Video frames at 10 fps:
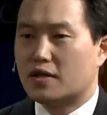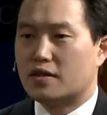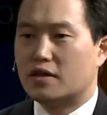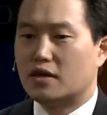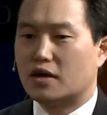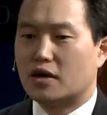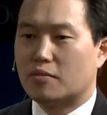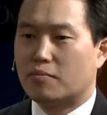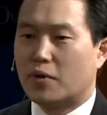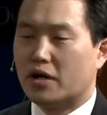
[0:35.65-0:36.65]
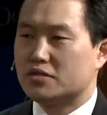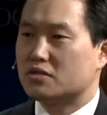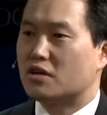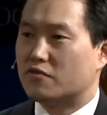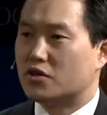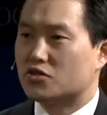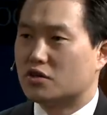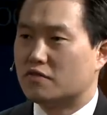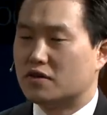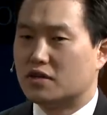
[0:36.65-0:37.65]
The policy definition
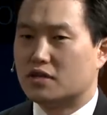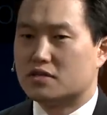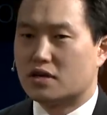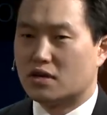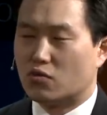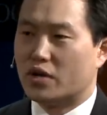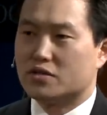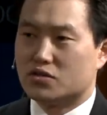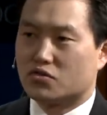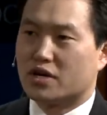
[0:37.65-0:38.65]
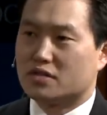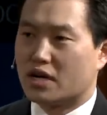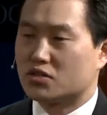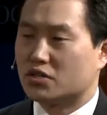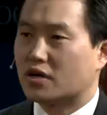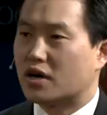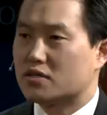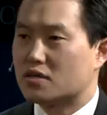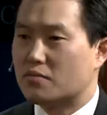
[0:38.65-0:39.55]
of it is that it raises transaction costs.